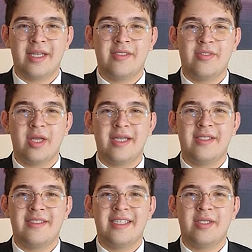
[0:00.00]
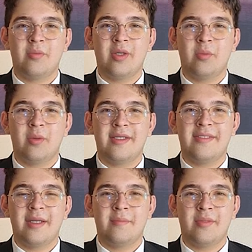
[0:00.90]
and China in railway
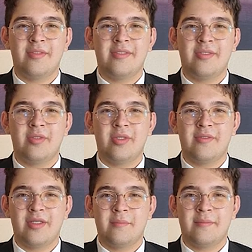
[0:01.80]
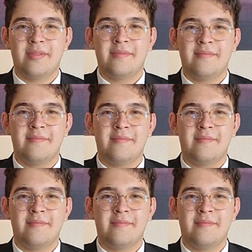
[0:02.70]
and chemical industry development.